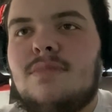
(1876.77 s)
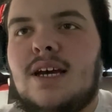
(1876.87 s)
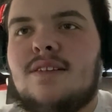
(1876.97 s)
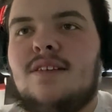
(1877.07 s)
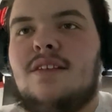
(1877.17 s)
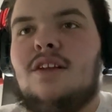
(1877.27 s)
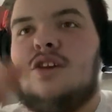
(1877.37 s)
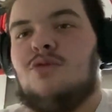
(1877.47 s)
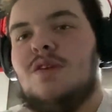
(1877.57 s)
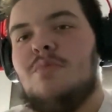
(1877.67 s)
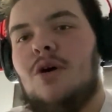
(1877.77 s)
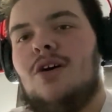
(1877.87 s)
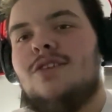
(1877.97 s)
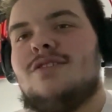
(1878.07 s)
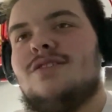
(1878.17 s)
I can see the little green
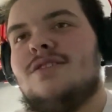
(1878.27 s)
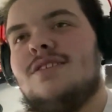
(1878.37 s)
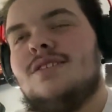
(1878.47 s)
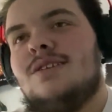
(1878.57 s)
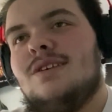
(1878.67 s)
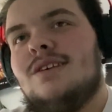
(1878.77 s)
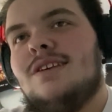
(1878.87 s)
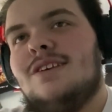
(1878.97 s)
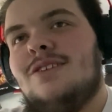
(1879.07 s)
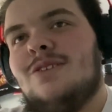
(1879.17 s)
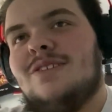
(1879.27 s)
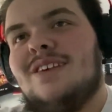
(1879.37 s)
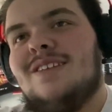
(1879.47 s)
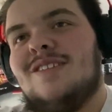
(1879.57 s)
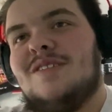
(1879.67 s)
box. So it
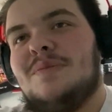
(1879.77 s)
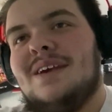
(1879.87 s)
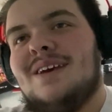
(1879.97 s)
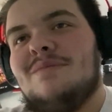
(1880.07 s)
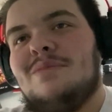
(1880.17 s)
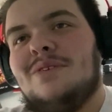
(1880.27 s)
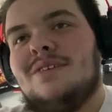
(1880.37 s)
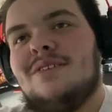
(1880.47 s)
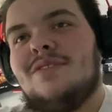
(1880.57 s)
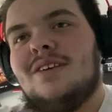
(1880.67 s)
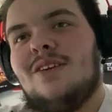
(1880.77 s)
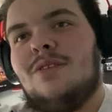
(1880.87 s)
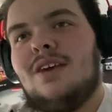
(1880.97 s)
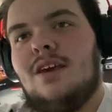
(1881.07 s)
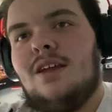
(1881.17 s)
says he's speaking, but obviously I
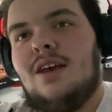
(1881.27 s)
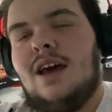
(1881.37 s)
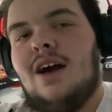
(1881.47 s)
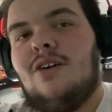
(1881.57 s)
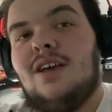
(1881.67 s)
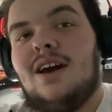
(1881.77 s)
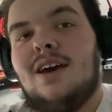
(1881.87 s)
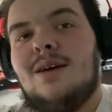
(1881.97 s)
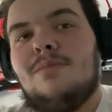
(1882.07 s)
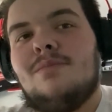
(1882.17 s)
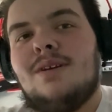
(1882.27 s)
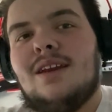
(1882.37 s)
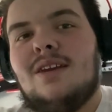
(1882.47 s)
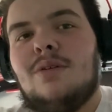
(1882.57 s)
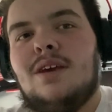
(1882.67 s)
don't think he can hear... I can't hear him.
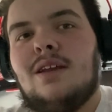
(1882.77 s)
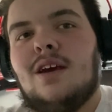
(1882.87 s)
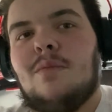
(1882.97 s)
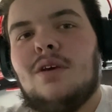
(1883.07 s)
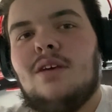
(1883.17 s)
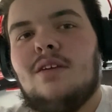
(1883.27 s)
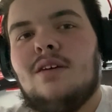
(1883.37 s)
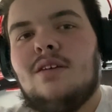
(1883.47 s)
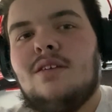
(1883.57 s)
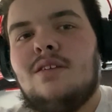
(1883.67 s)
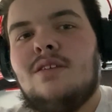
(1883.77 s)
I doubt he can hear me either.